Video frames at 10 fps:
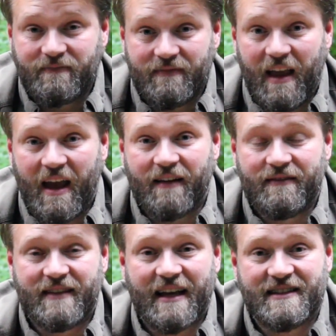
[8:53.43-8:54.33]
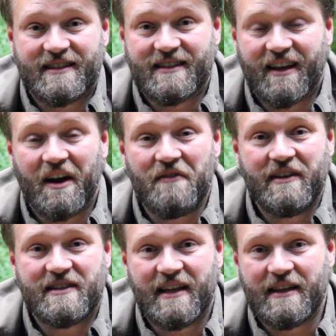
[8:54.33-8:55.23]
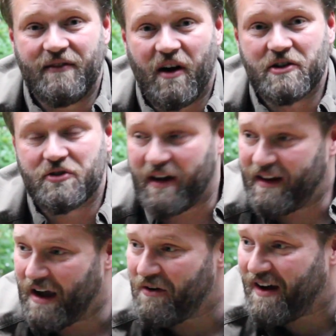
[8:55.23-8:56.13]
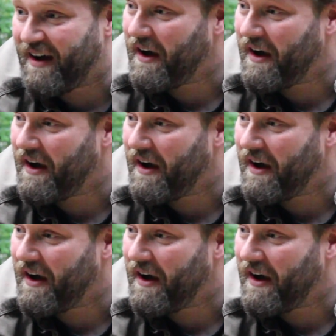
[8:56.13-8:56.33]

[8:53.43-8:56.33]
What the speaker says: yeah, that's kind of instinctive archery. Now,